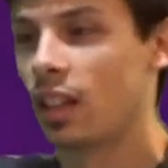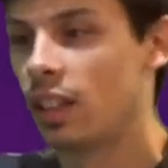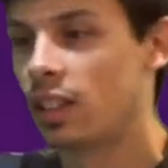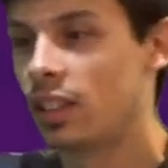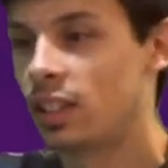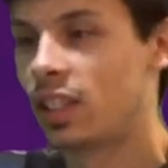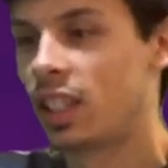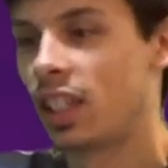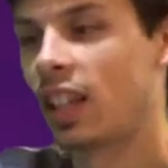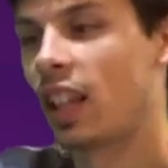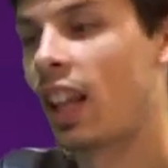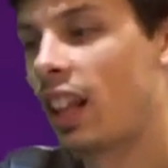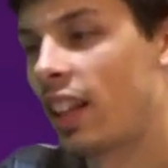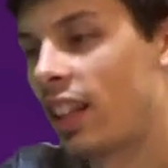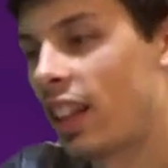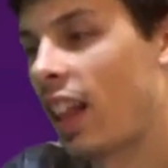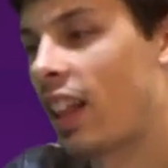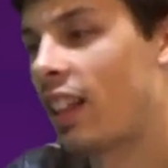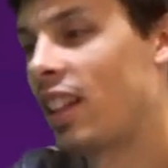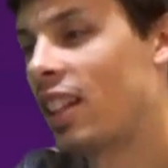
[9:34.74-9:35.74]
See,
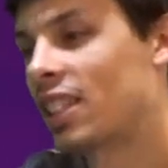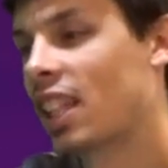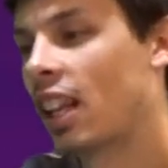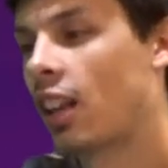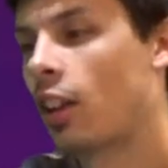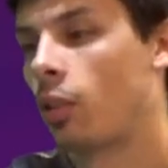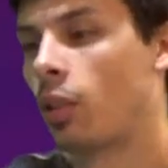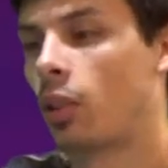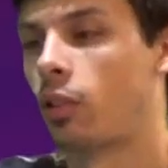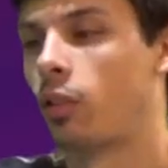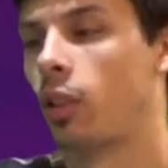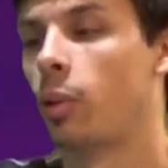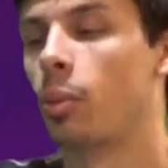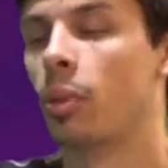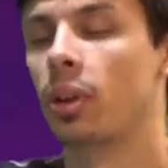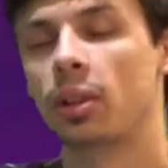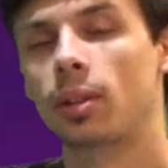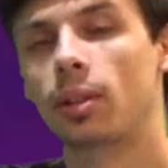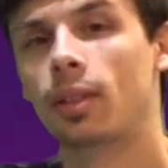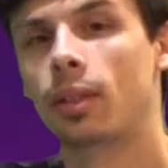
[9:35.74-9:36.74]
this I don't agree
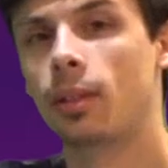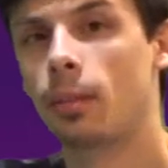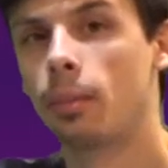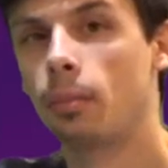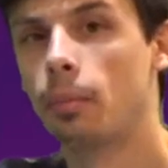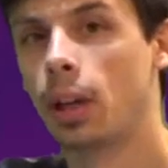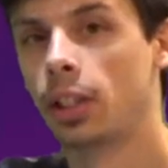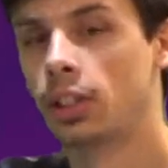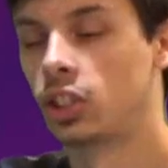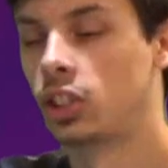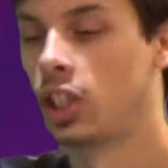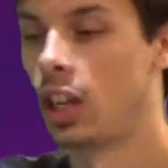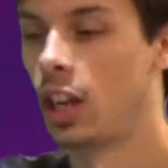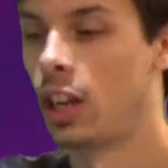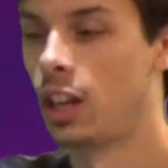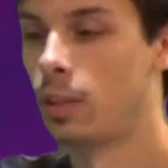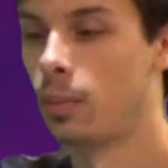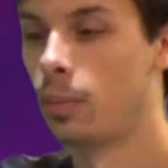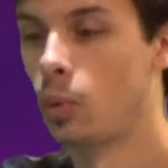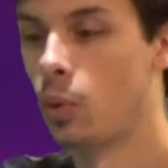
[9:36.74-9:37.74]
with much
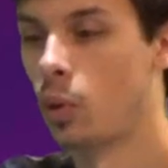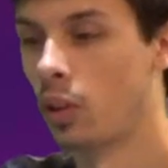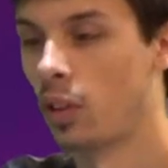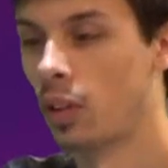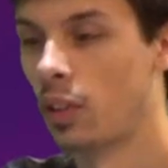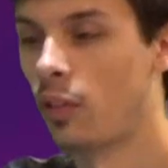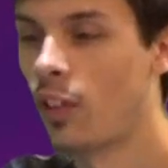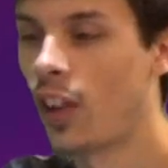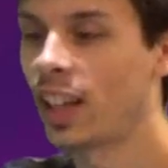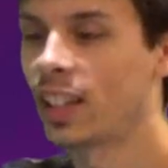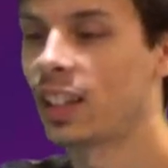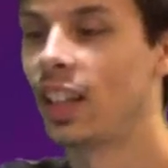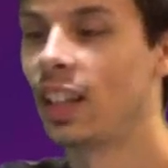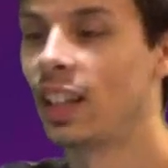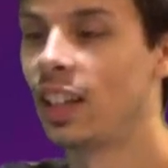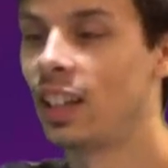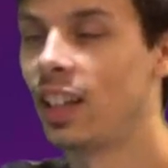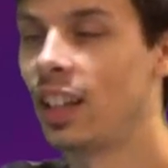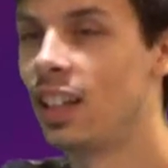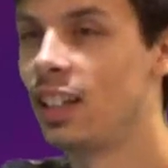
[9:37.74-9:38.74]
anymore. The fact that
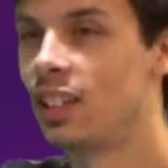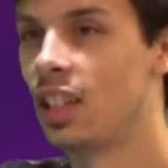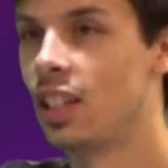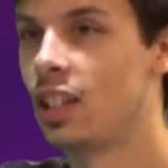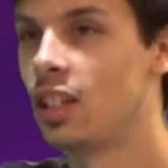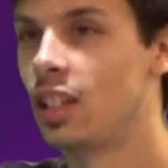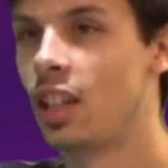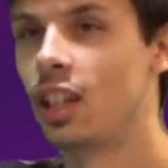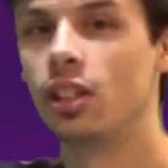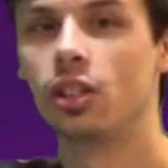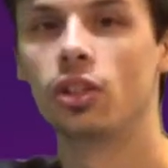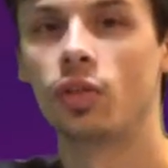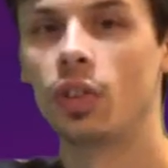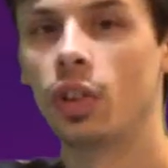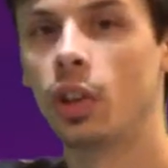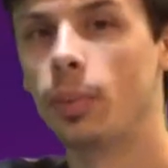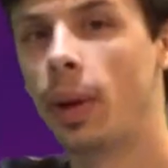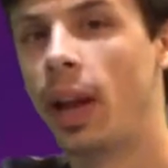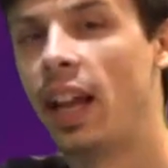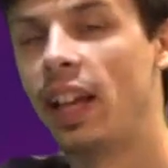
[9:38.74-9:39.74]
it is a kid's
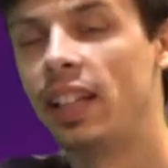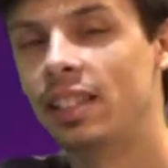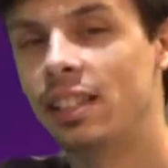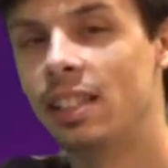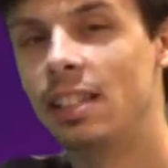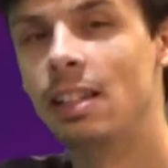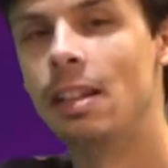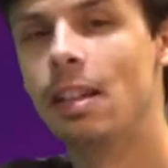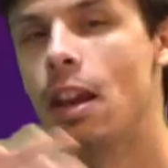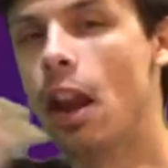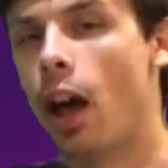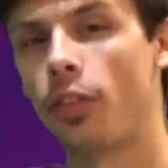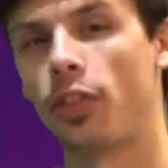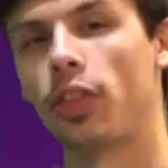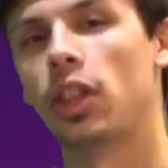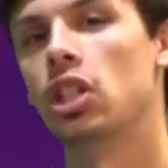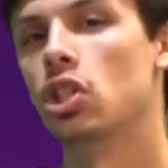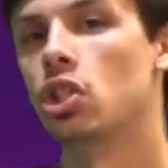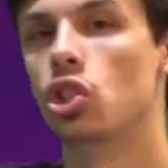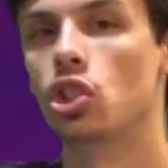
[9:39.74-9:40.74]
film has
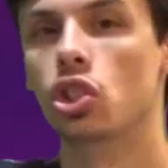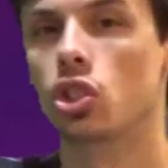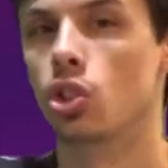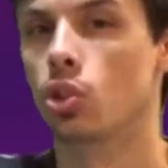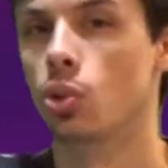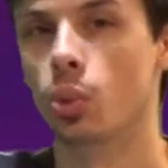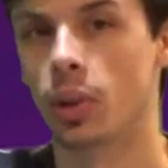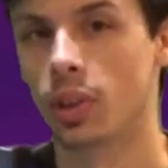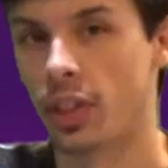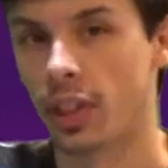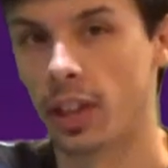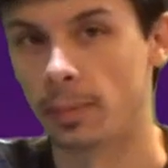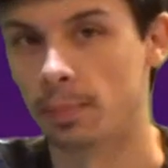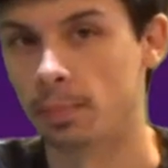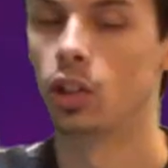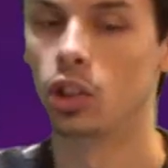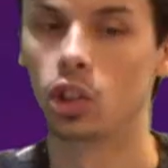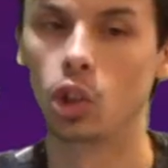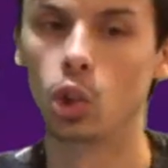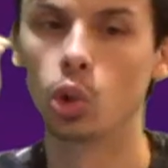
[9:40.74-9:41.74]
nothing to do with it.
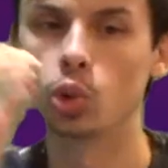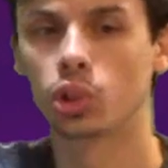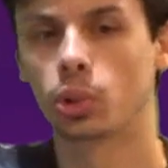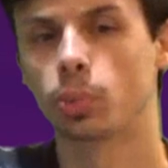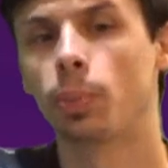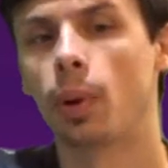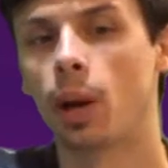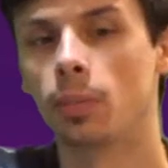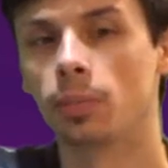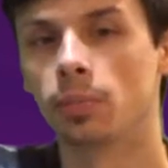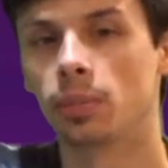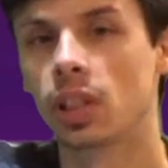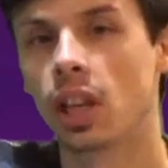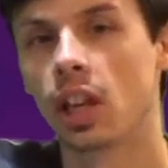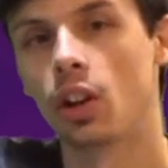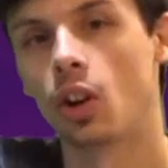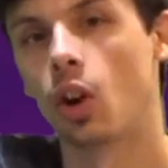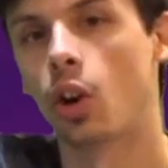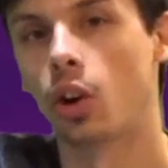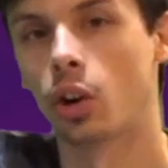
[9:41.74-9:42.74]
Goosebumps
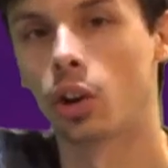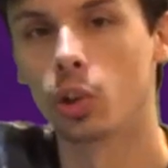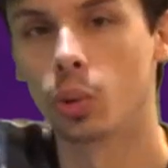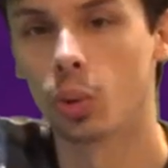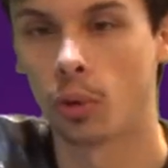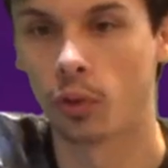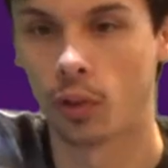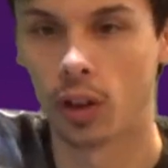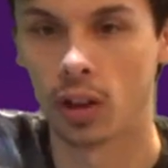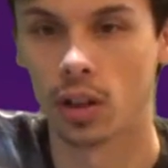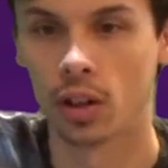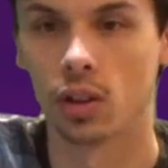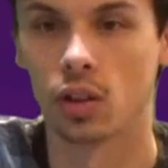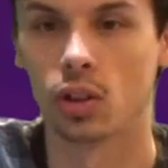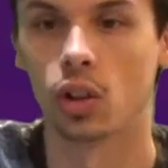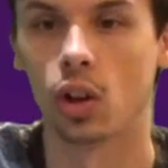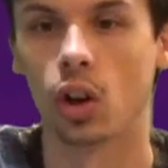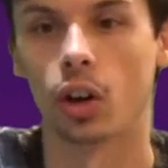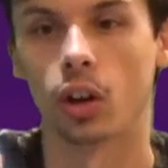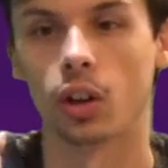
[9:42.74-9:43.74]
and Are You Afraid of the
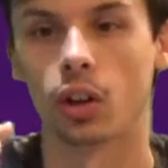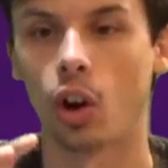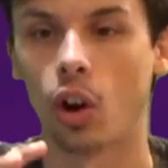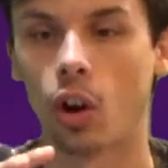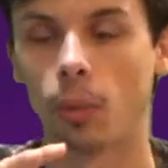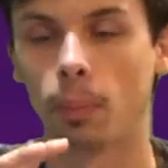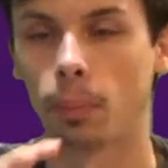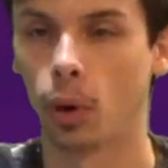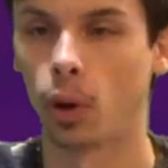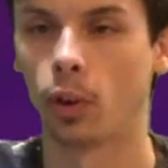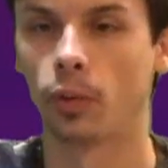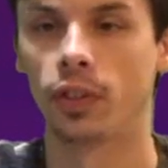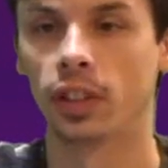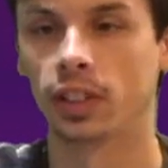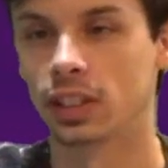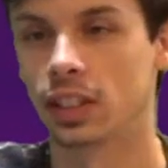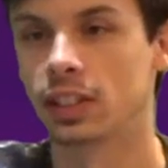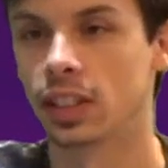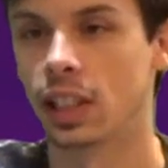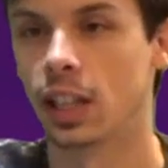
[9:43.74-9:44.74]
Dark are
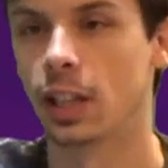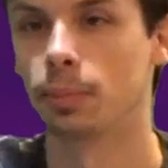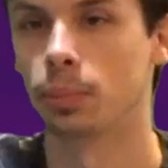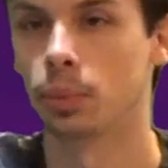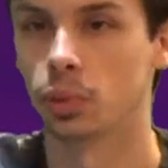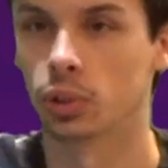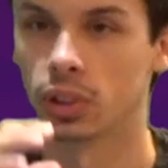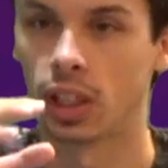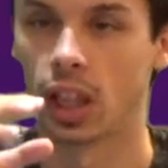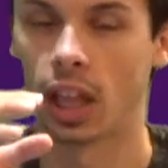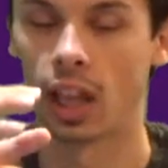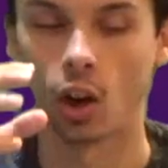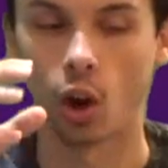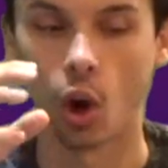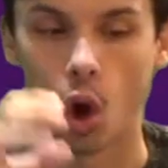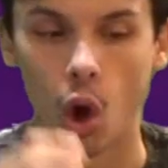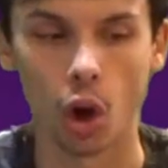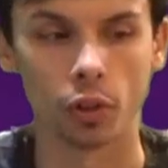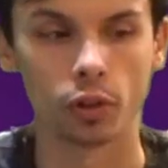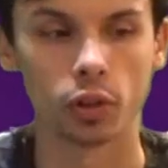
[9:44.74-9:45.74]
perfect examples that
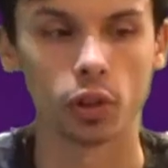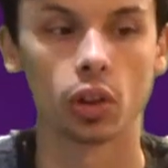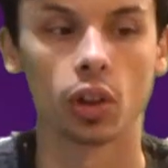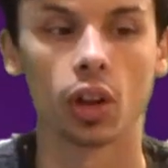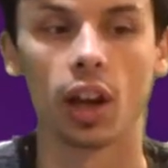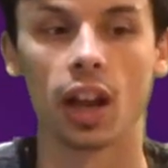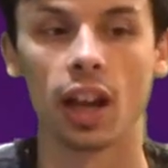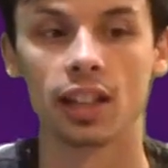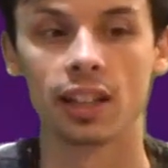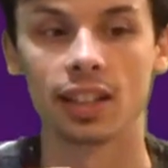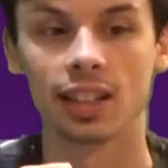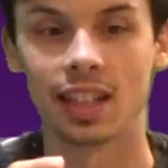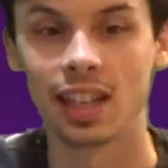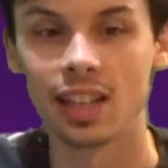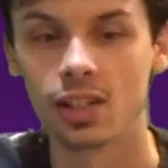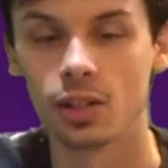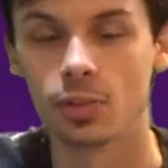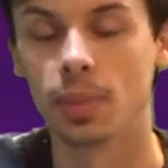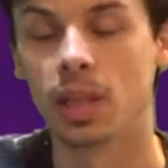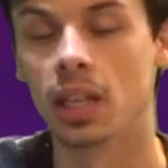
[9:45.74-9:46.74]
horror and
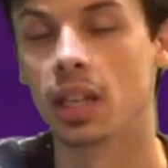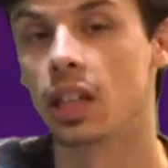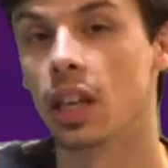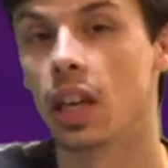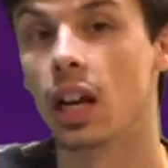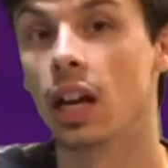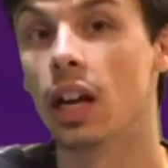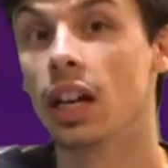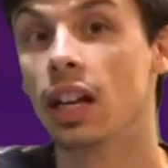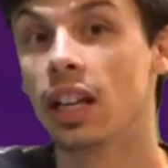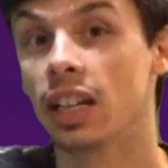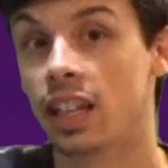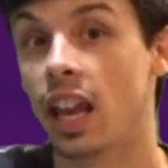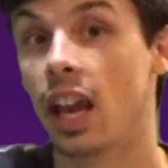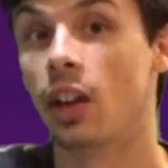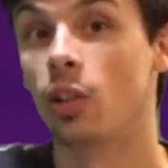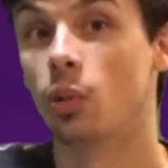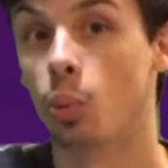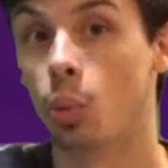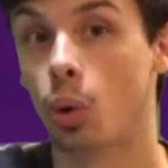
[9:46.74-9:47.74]
kids' media
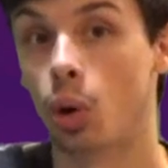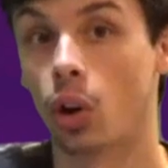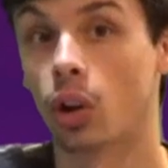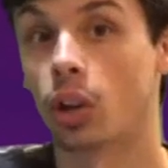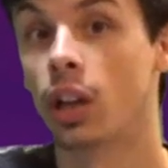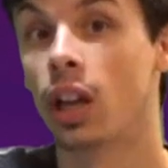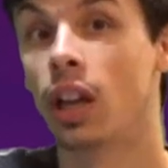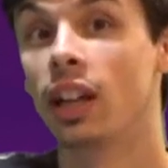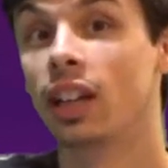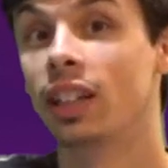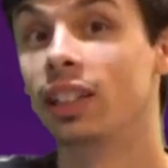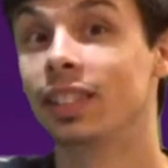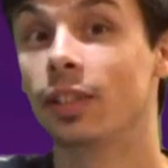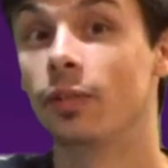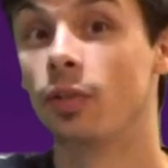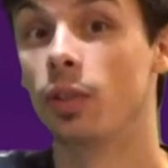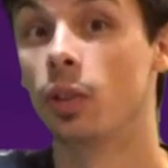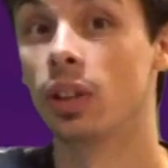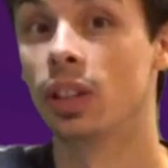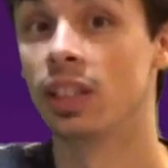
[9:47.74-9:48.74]
can work. Because
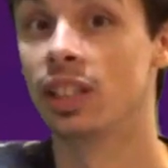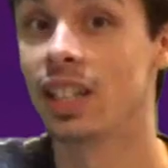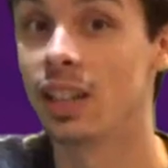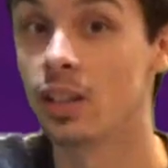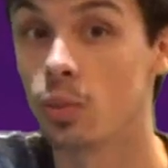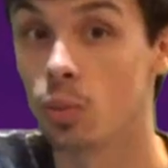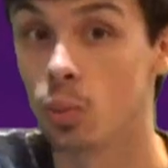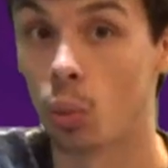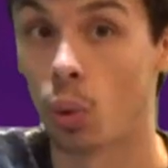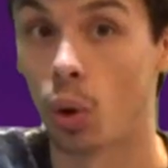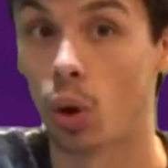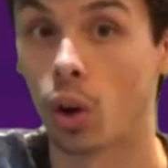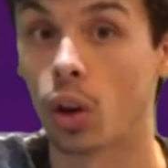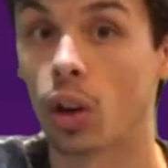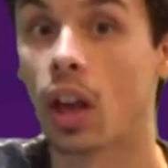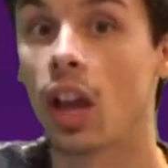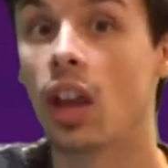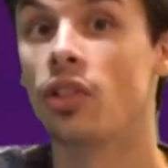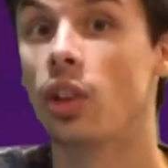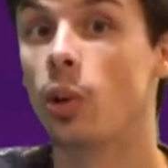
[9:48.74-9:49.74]
if it didn't
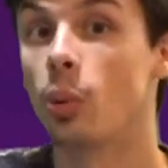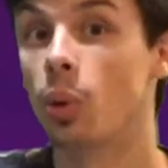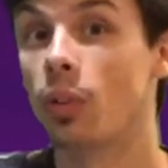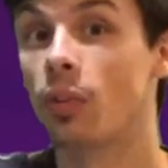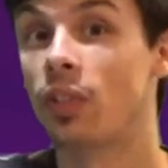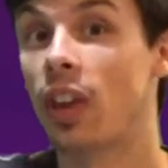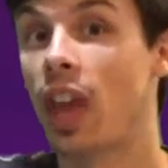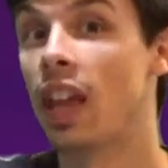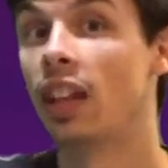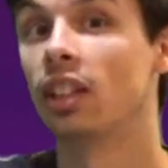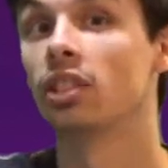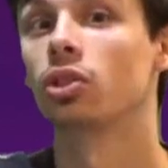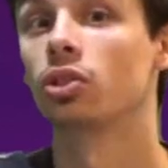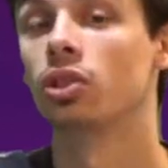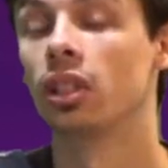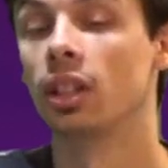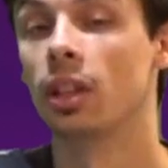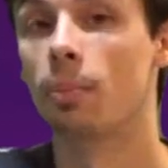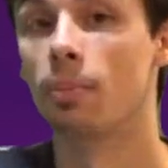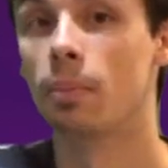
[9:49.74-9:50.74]
work, they would have
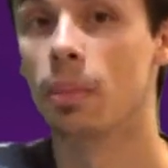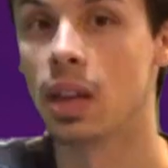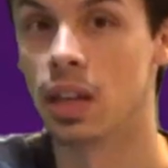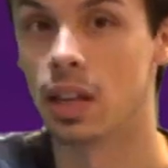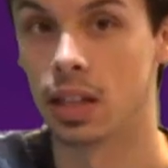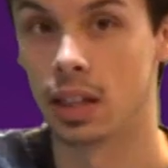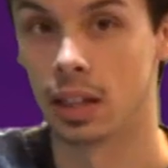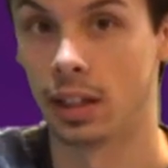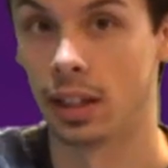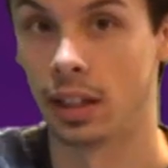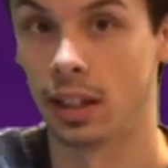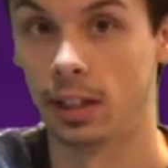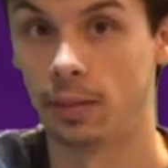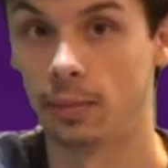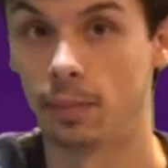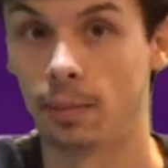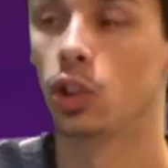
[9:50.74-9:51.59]
canceled it immediately.